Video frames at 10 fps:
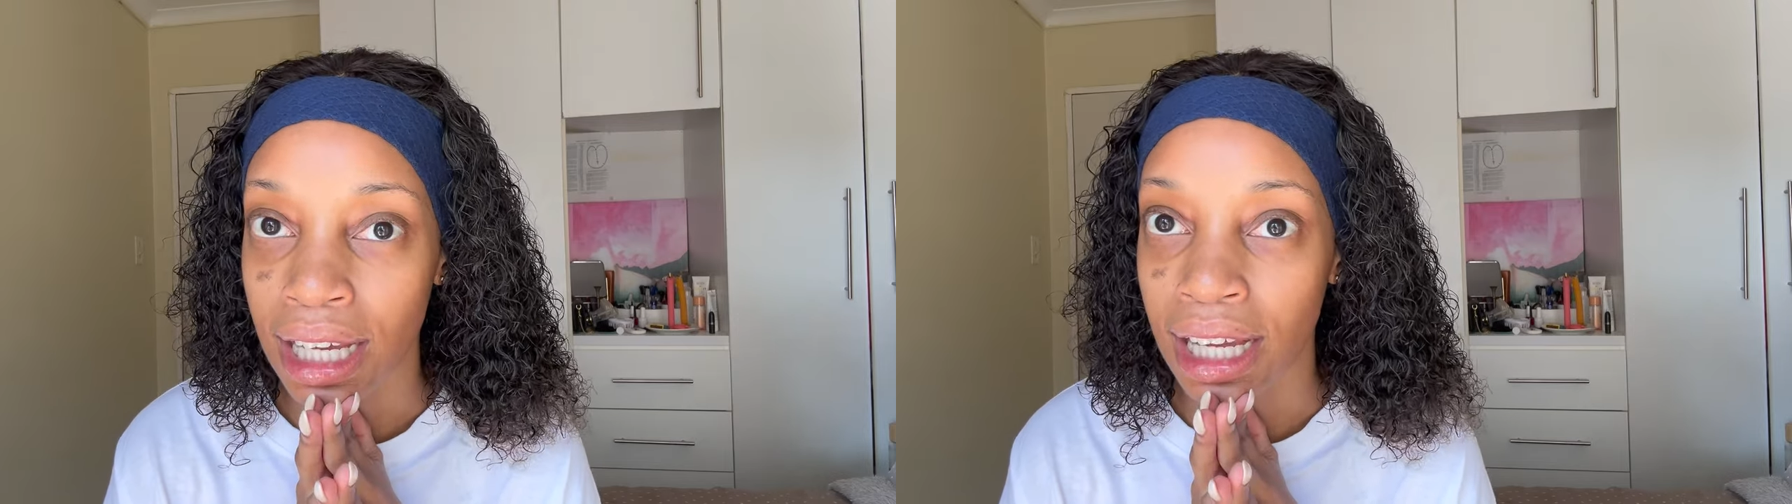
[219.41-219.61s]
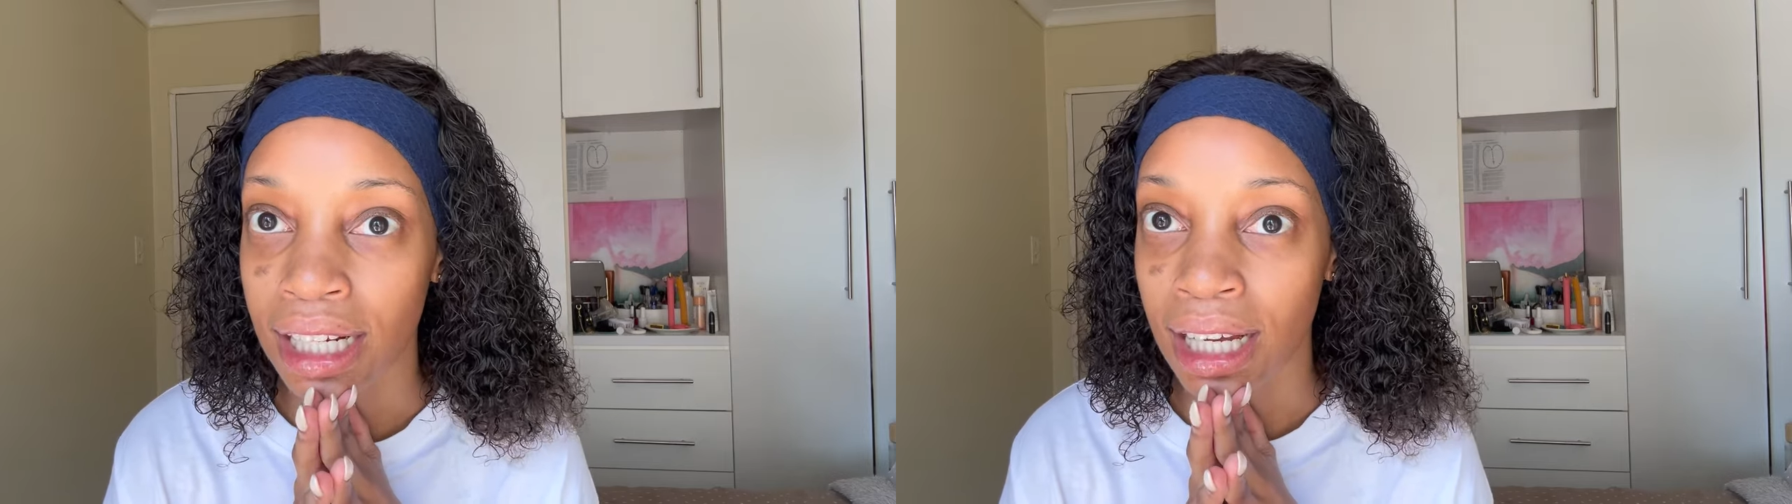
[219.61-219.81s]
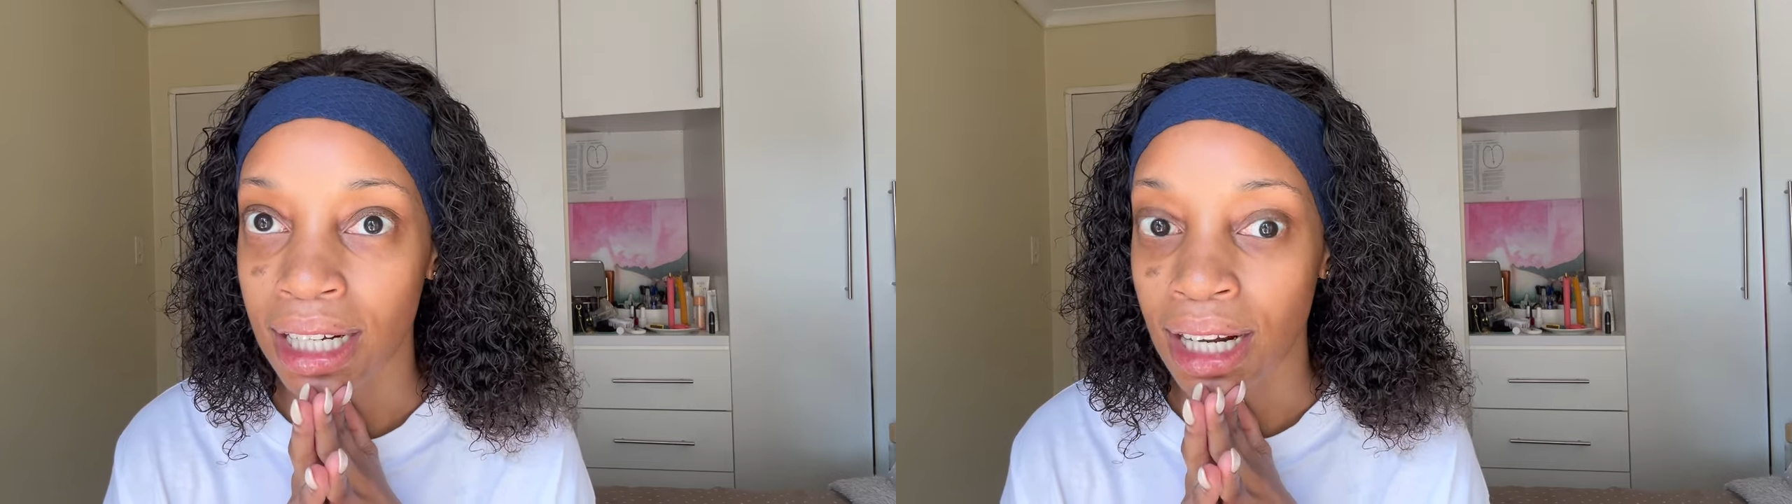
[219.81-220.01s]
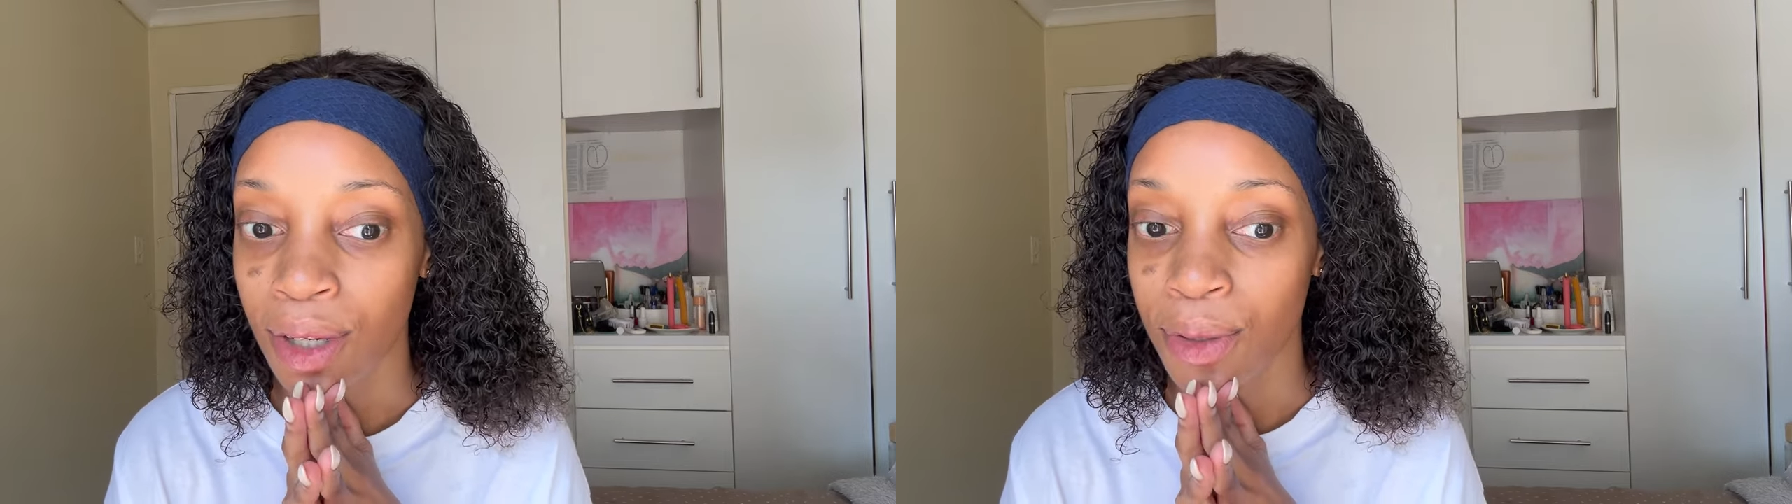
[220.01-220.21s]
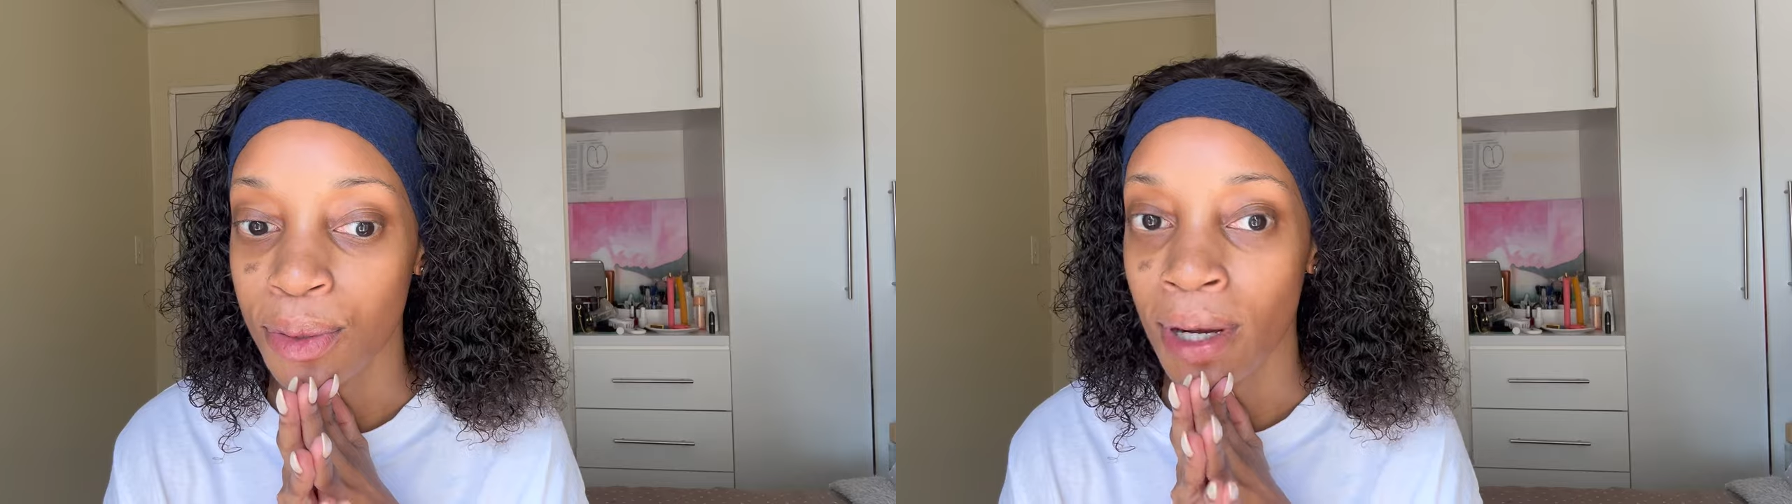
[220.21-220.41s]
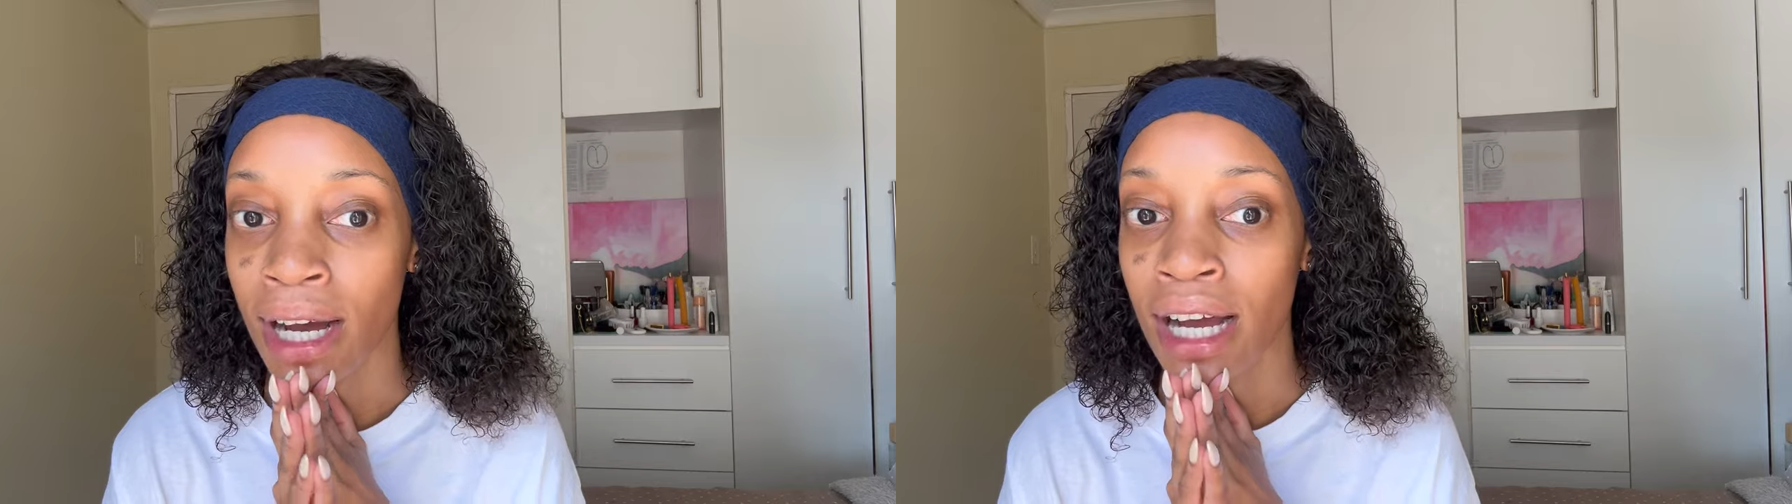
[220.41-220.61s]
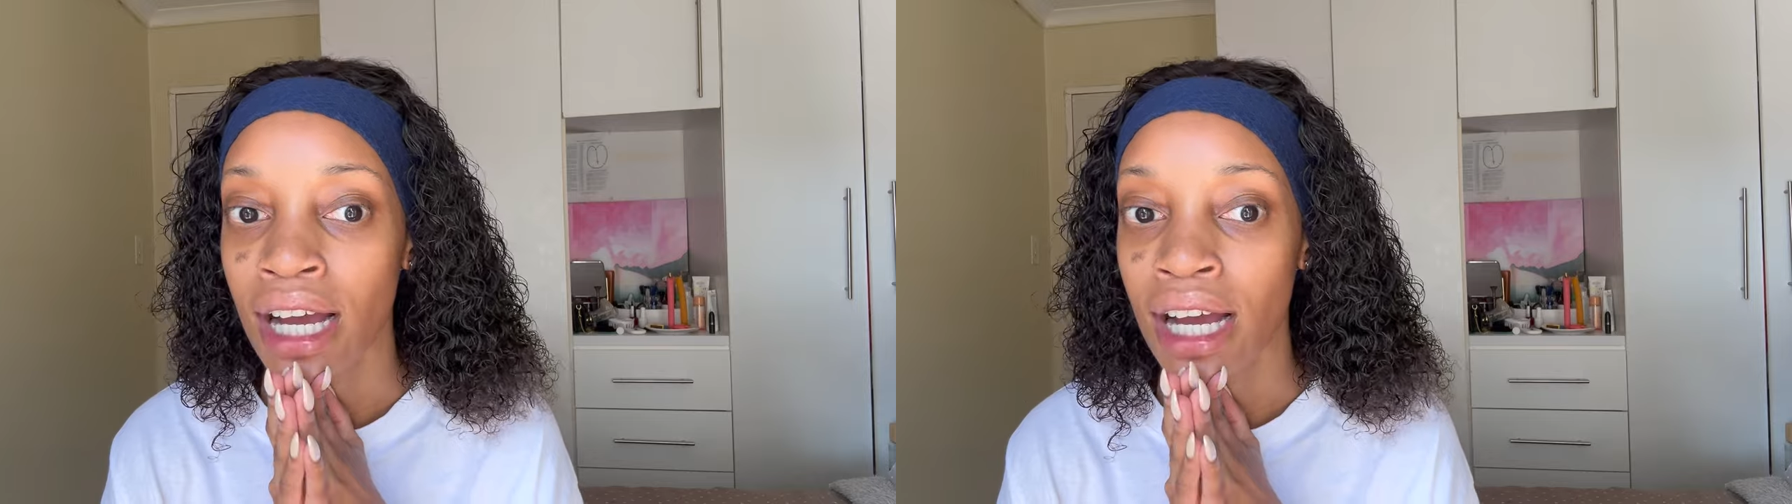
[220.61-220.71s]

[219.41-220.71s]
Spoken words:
in Harangua.